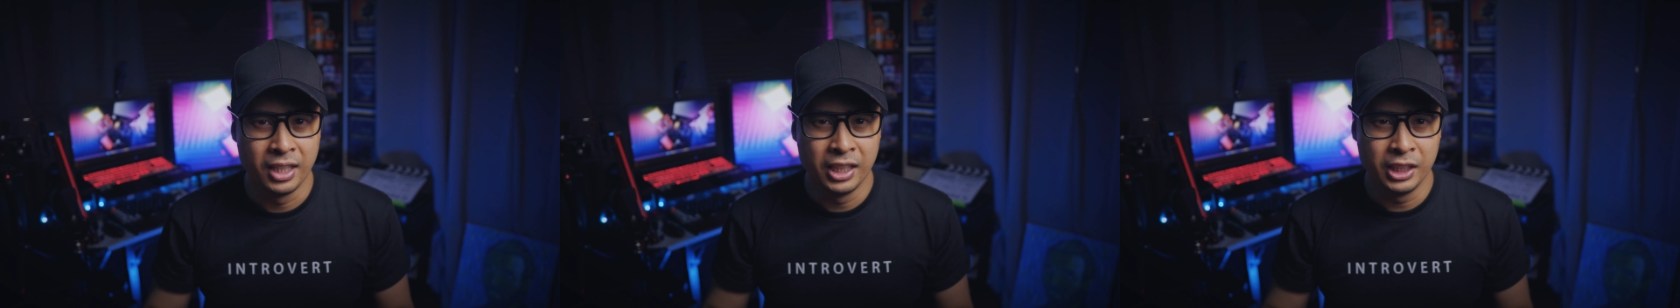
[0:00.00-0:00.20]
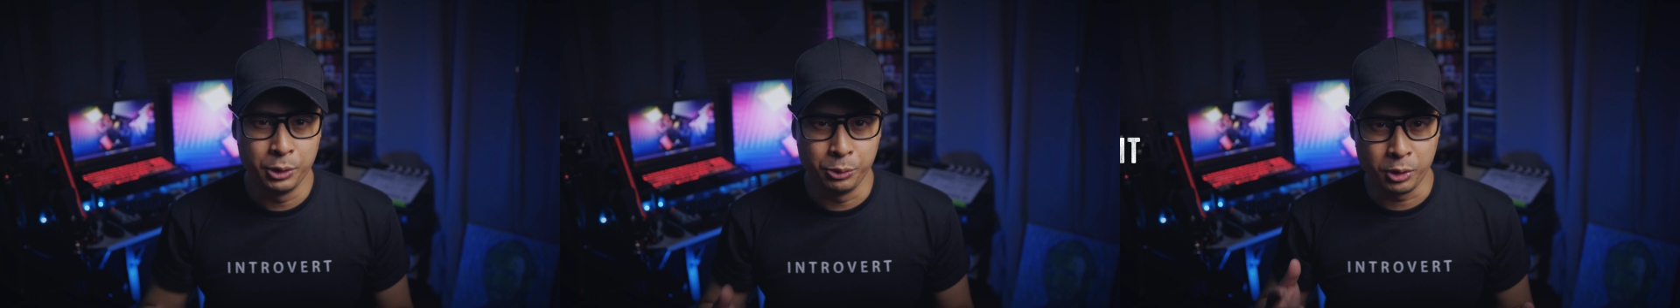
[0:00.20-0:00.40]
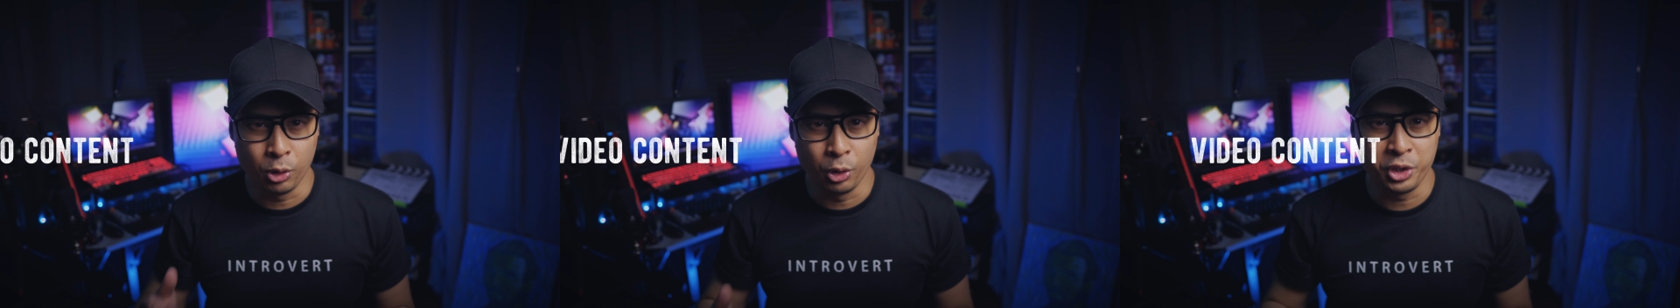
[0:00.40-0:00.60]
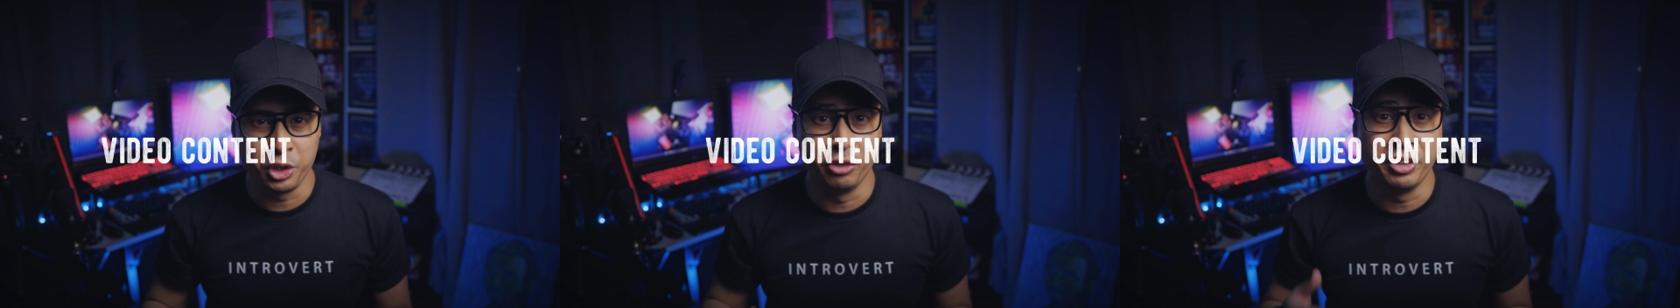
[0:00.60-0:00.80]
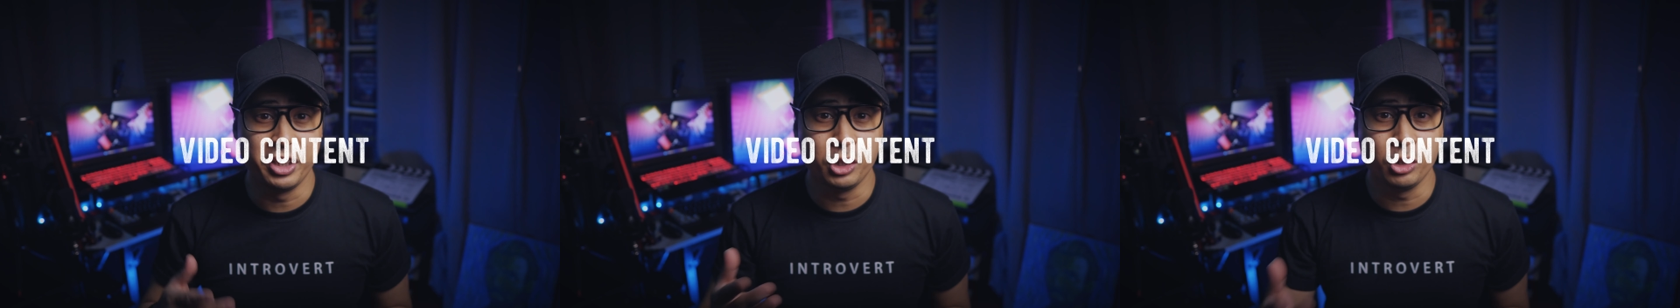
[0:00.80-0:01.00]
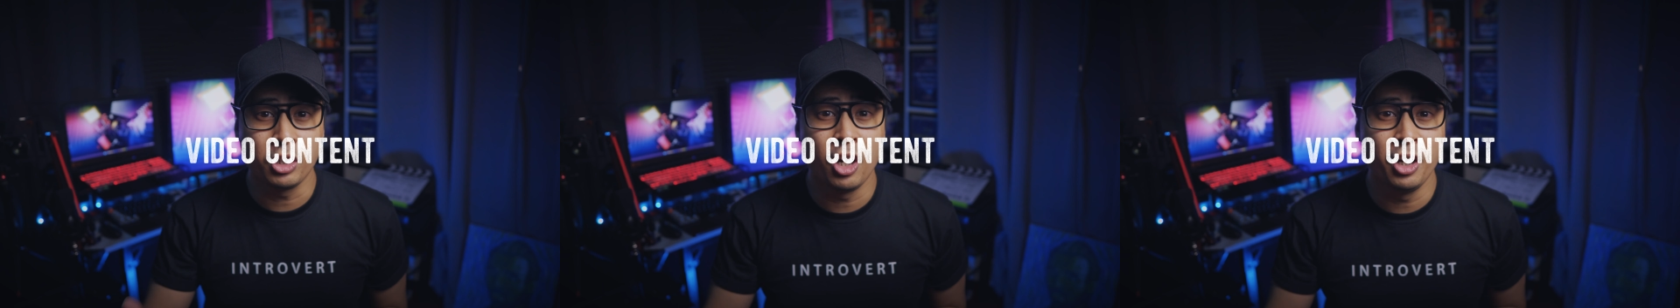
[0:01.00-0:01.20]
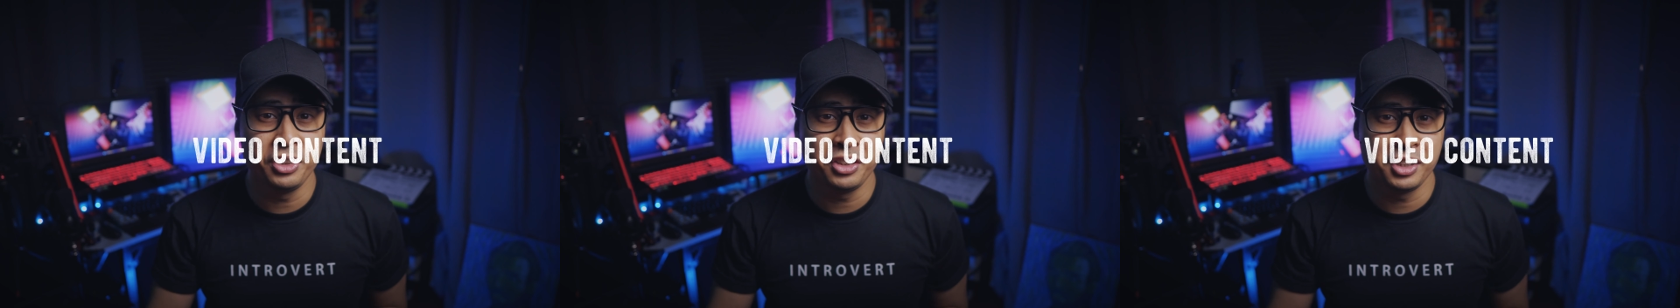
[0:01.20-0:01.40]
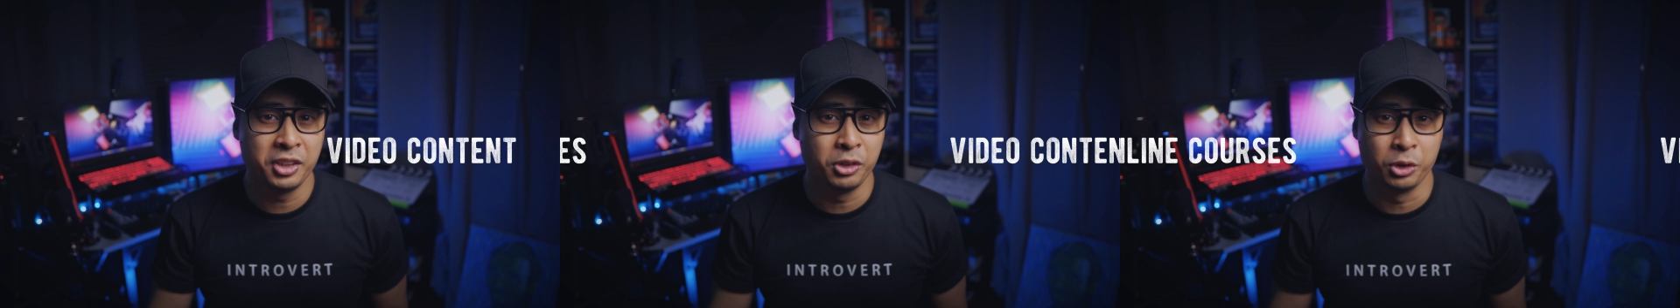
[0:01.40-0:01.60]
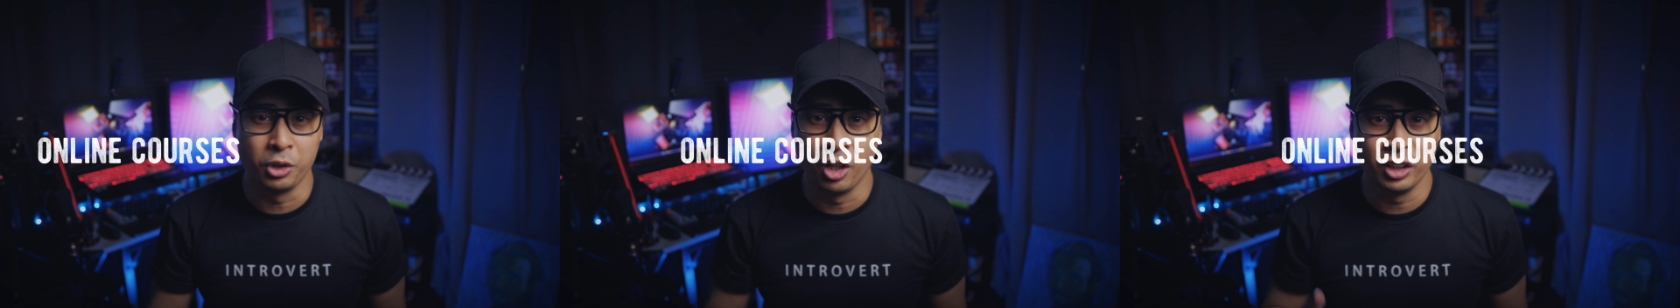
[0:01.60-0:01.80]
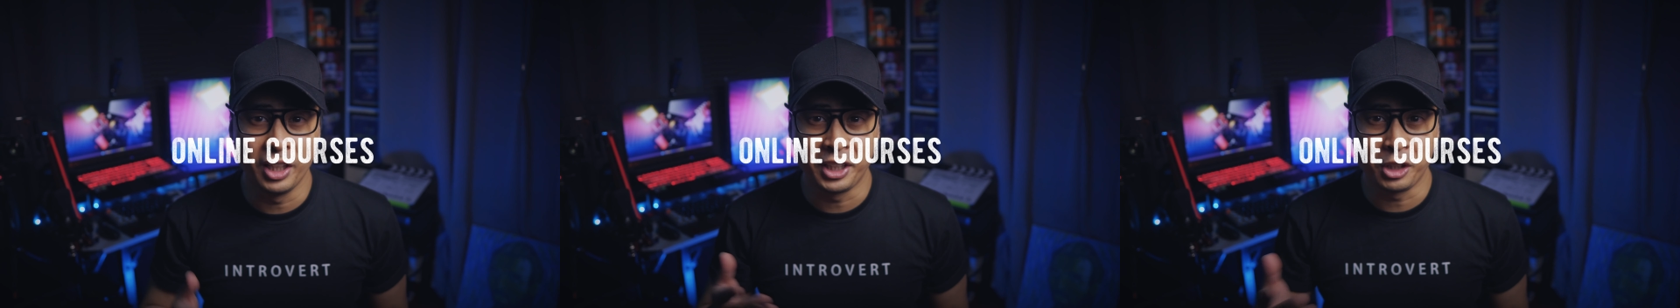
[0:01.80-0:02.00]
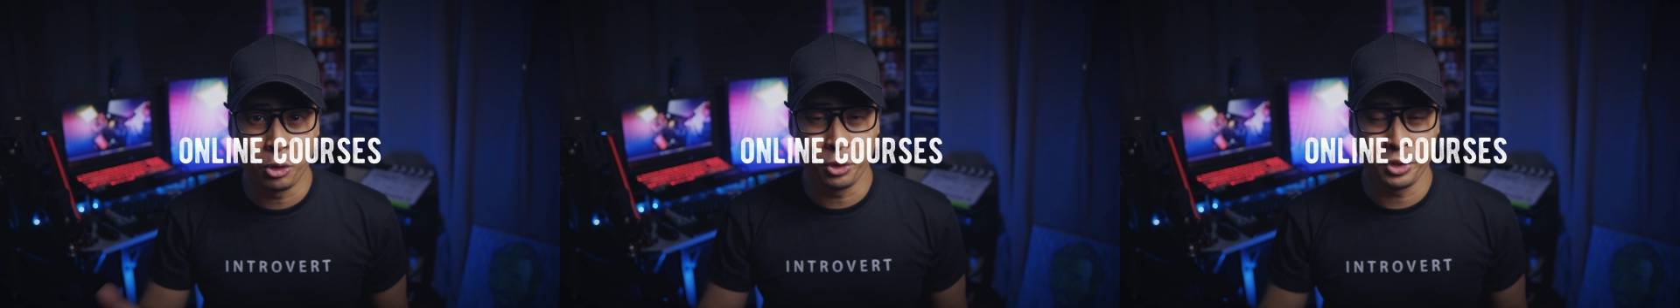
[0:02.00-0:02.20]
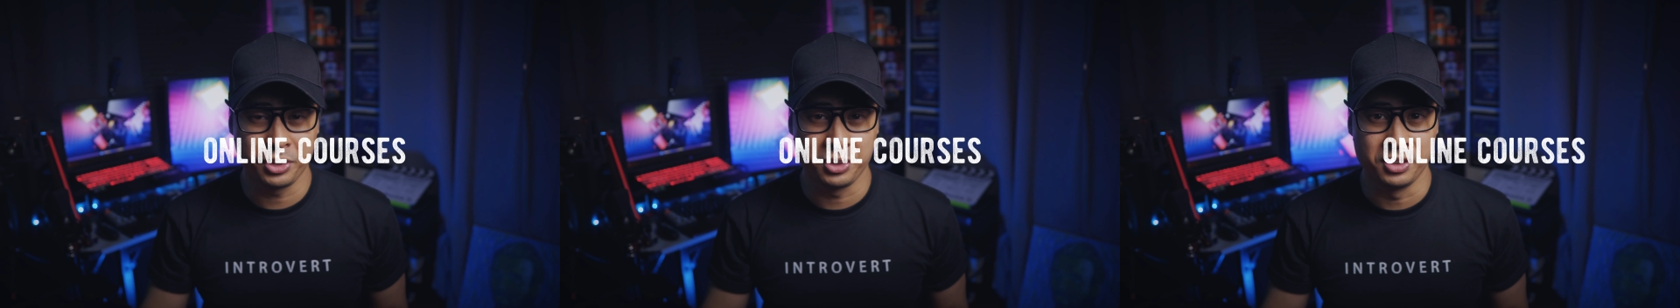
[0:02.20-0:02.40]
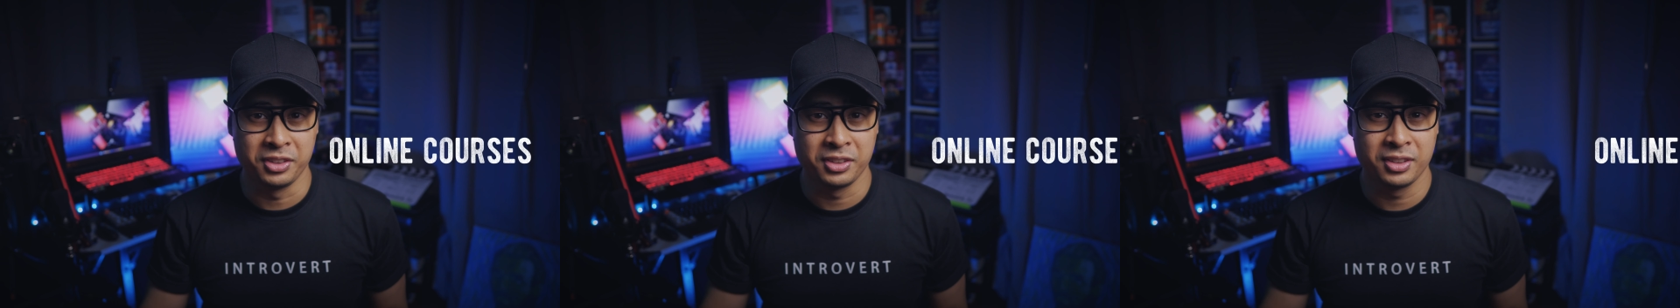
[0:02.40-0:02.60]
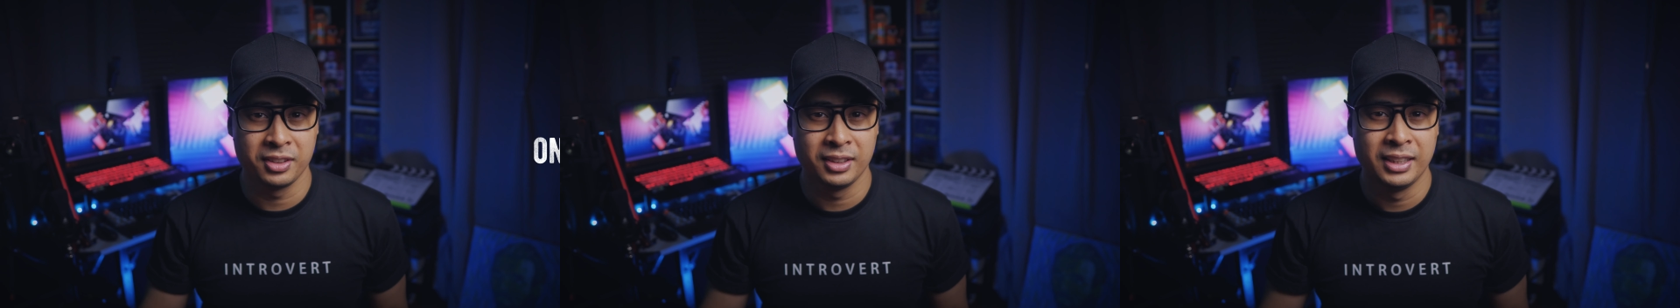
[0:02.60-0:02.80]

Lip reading: to record your video content or online courses?